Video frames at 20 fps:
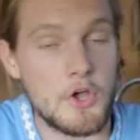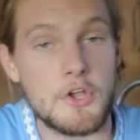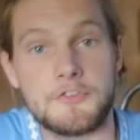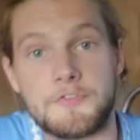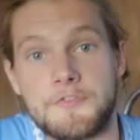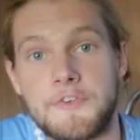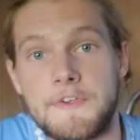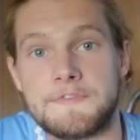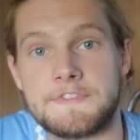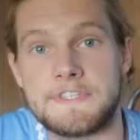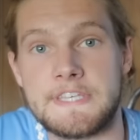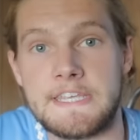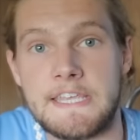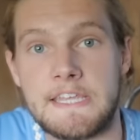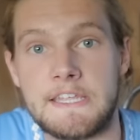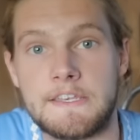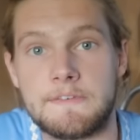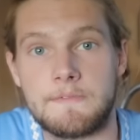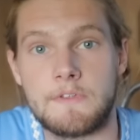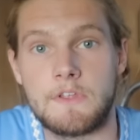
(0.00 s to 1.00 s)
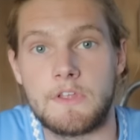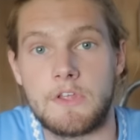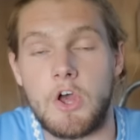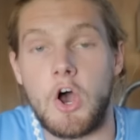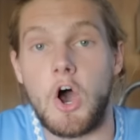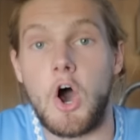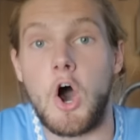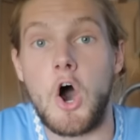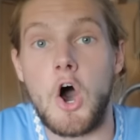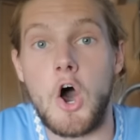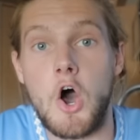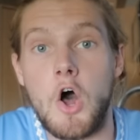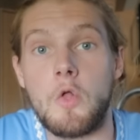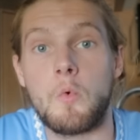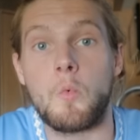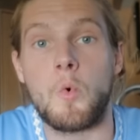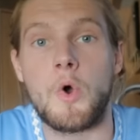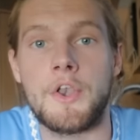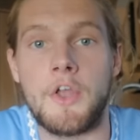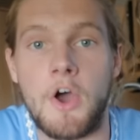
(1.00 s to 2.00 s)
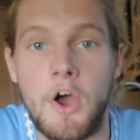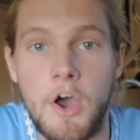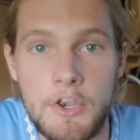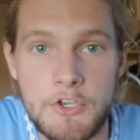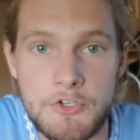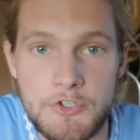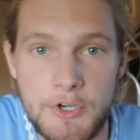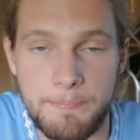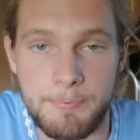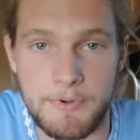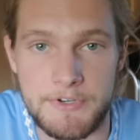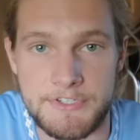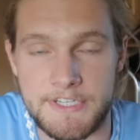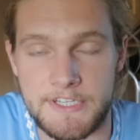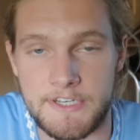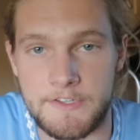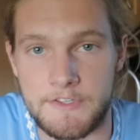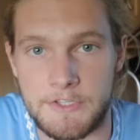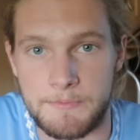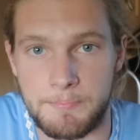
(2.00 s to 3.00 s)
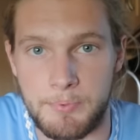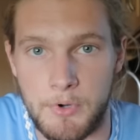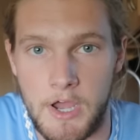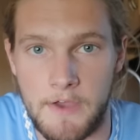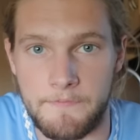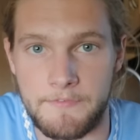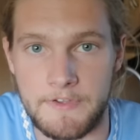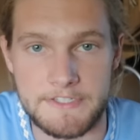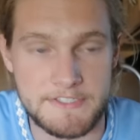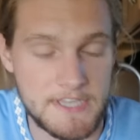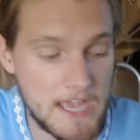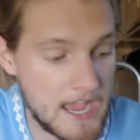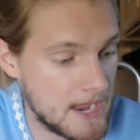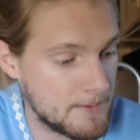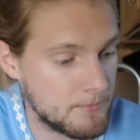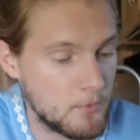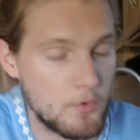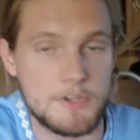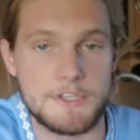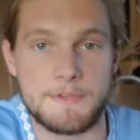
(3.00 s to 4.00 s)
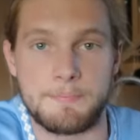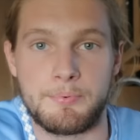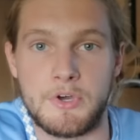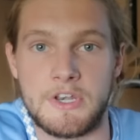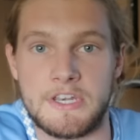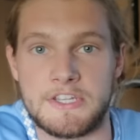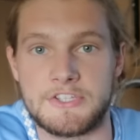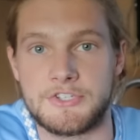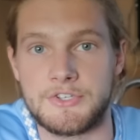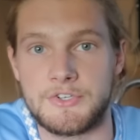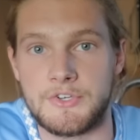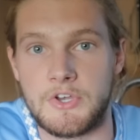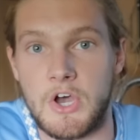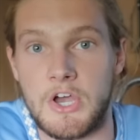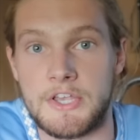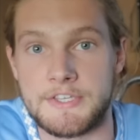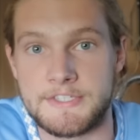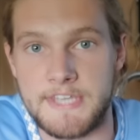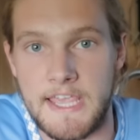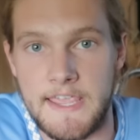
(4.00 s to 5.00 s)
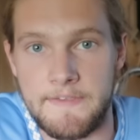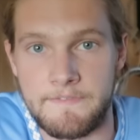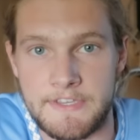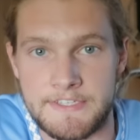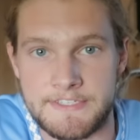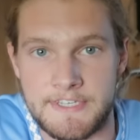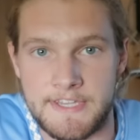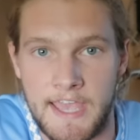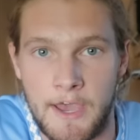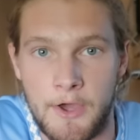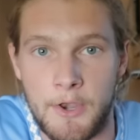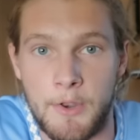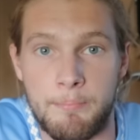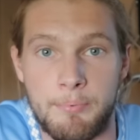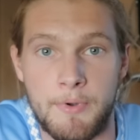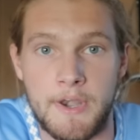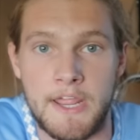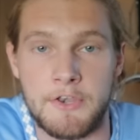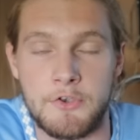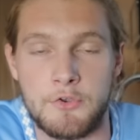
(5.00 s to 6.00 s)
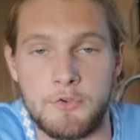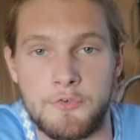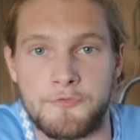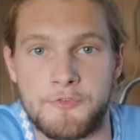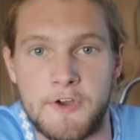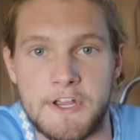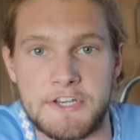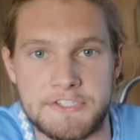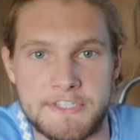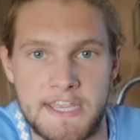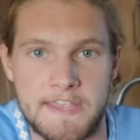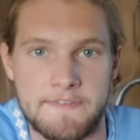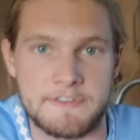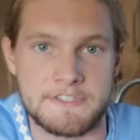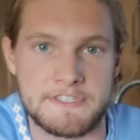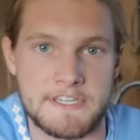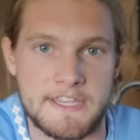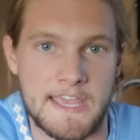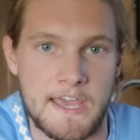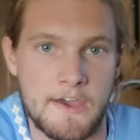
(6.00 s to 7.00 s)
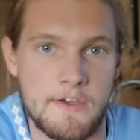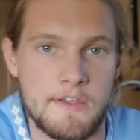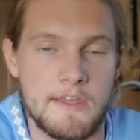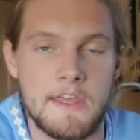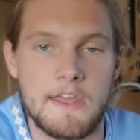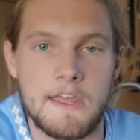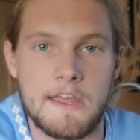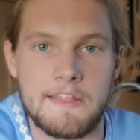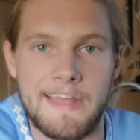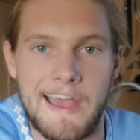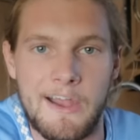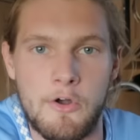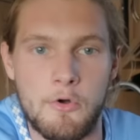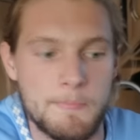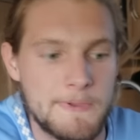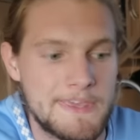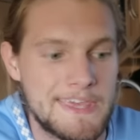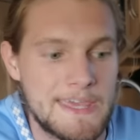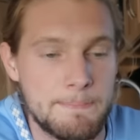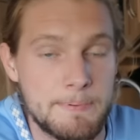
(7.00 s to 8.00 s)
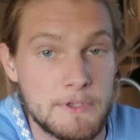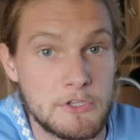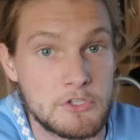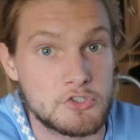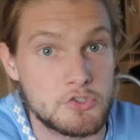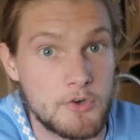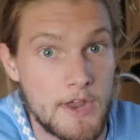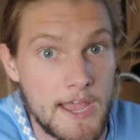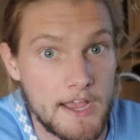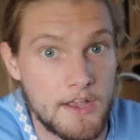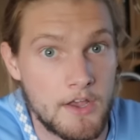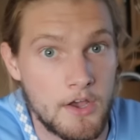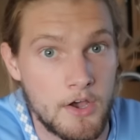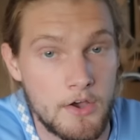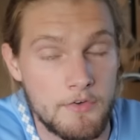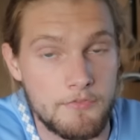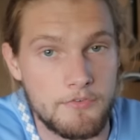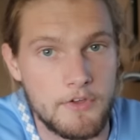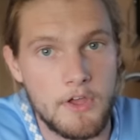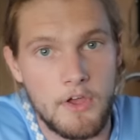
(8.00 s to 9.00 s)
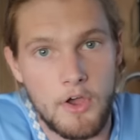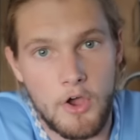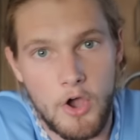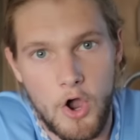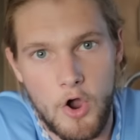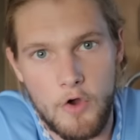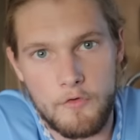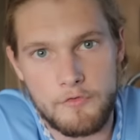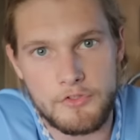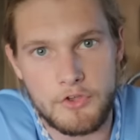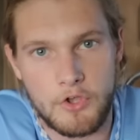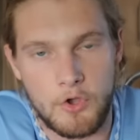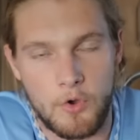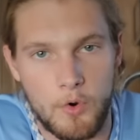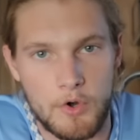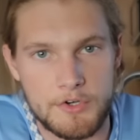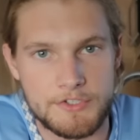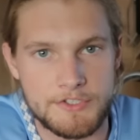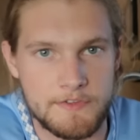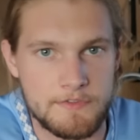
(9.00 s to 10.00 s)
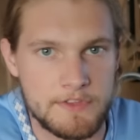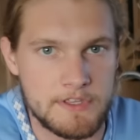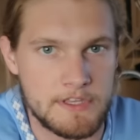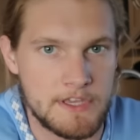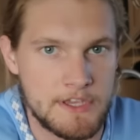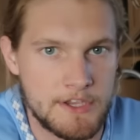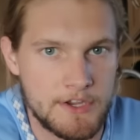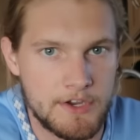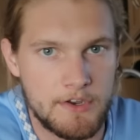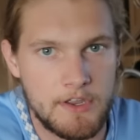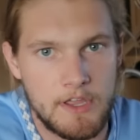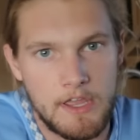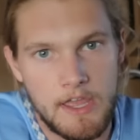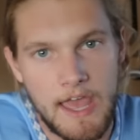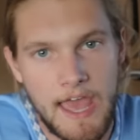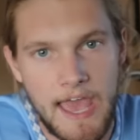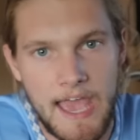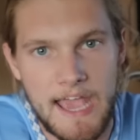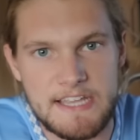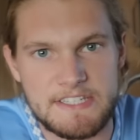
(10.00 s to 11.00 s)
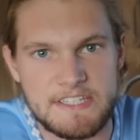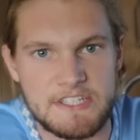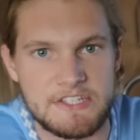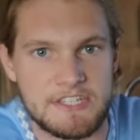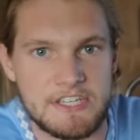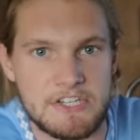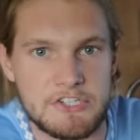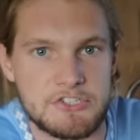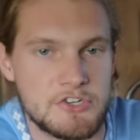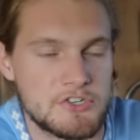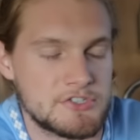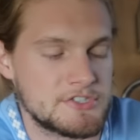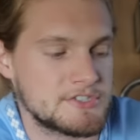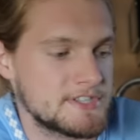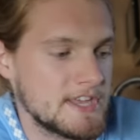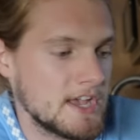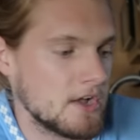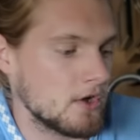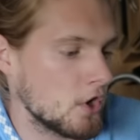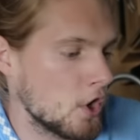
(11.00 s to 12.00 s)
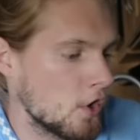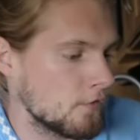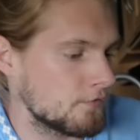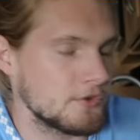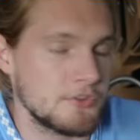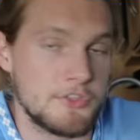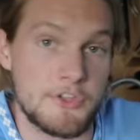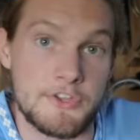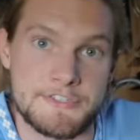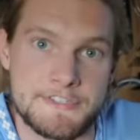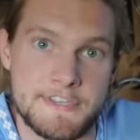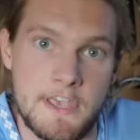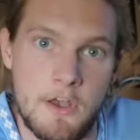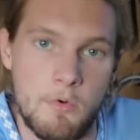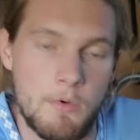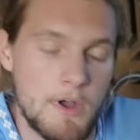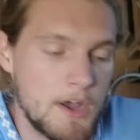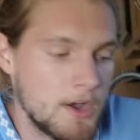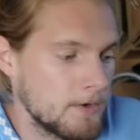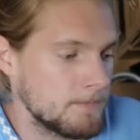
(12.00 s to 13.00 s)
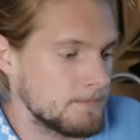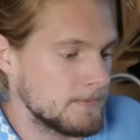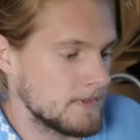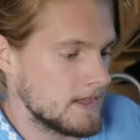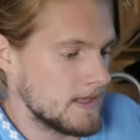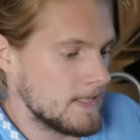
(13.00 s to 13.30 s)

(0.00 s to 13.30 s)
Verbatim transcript: Those 15 all 100% of the profits I'm going to put into a savings account, a brand new fresh savings account that I will be keeping track of over the course of the year as the t-shirts sell. Hopefully they'll sell well.